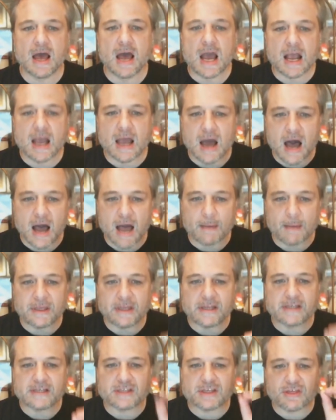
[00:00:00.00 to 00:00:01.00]

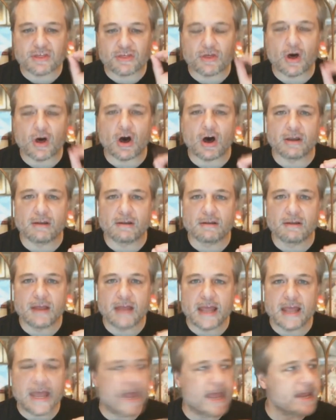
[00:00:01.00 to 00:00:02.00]
communist thought
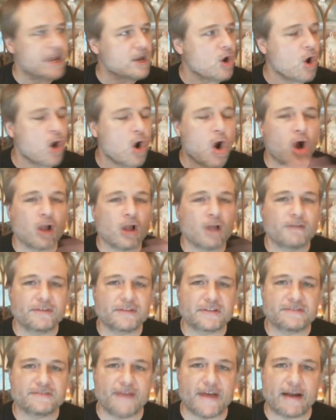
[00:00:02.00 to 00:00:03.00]
in all of
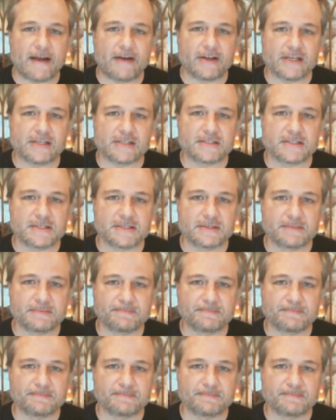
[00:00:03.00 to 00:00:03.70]
its variants.